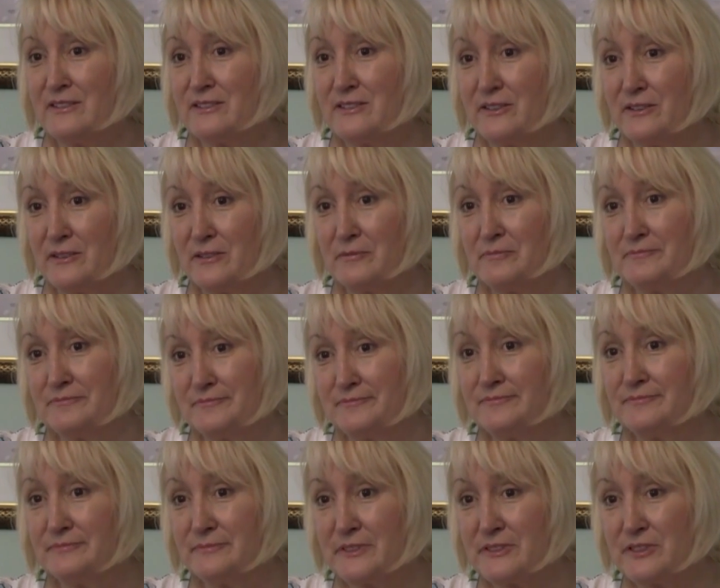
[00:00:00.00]
So
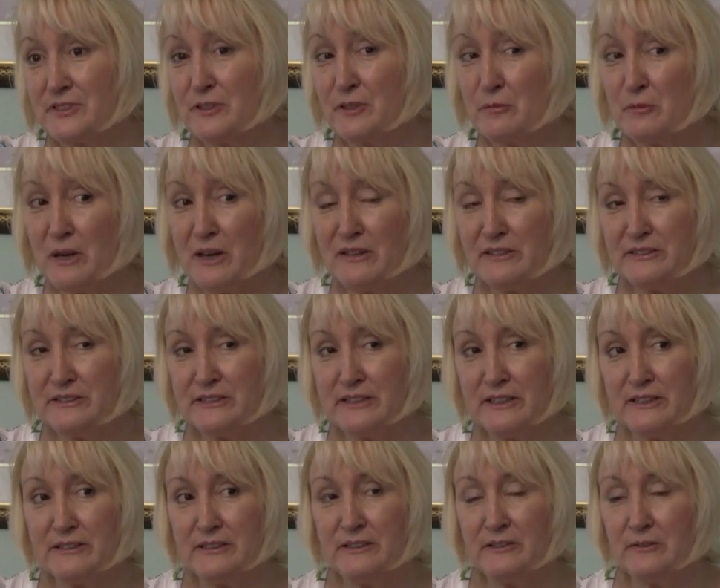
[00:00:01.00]
it took a while to
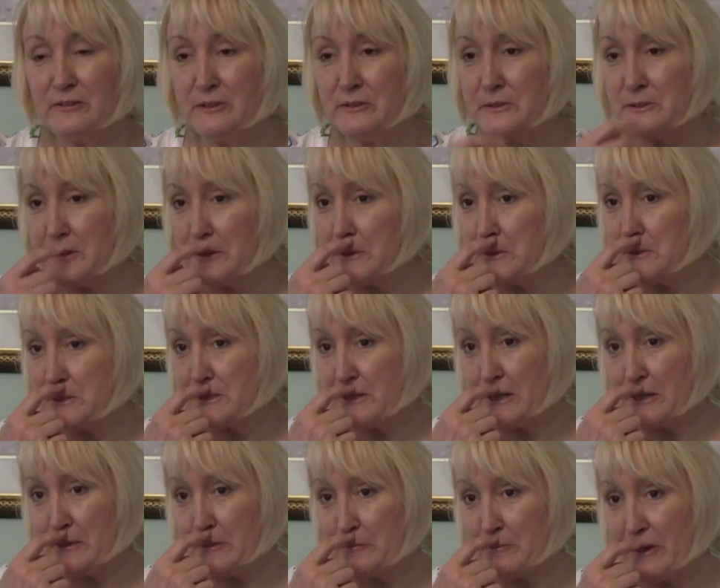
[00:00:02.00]
get, you know, then you
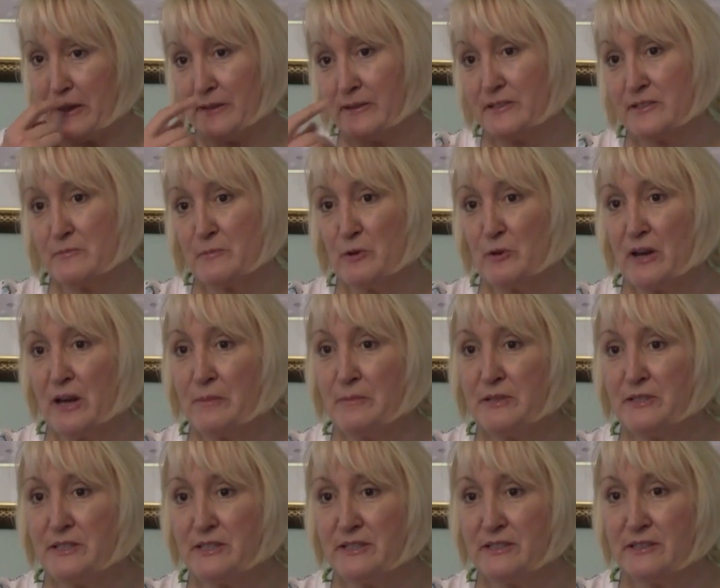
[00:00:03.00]
stay in maintenance mode.
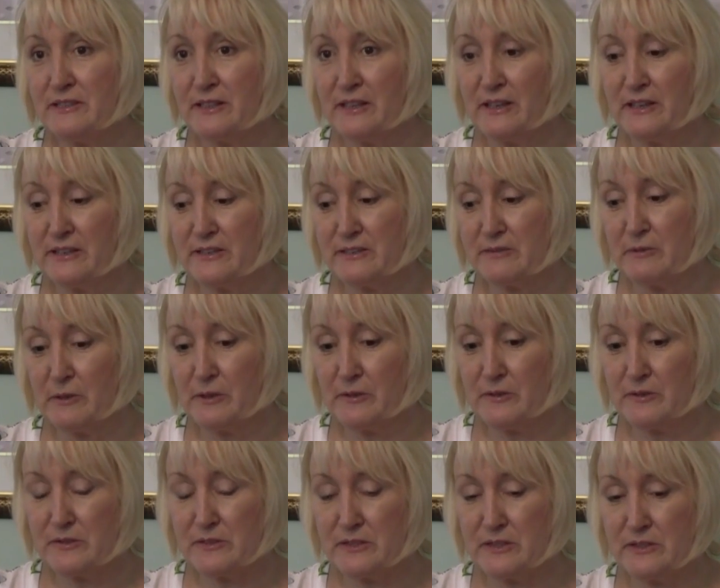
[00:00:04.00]
IPT, again, is one of
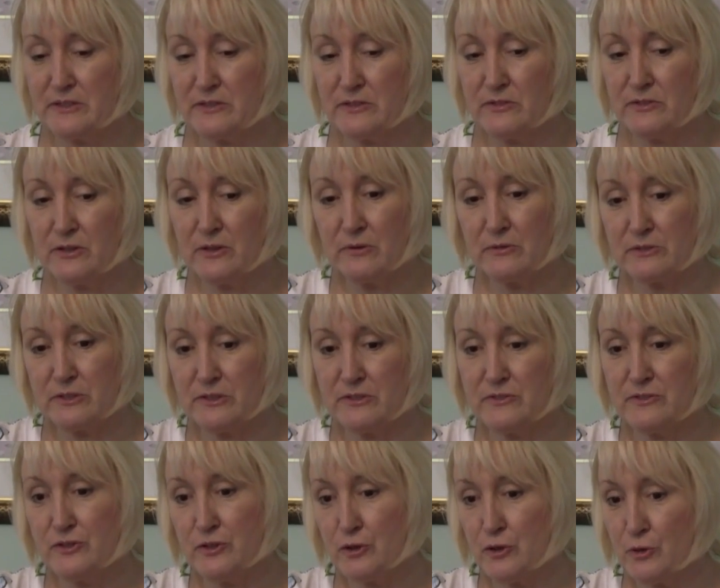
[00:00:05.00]
those things you don't
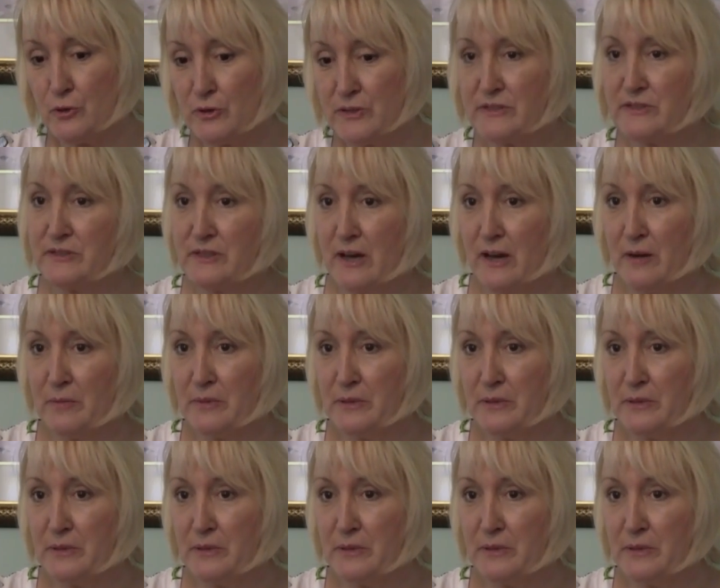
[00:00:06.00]
just do and stop.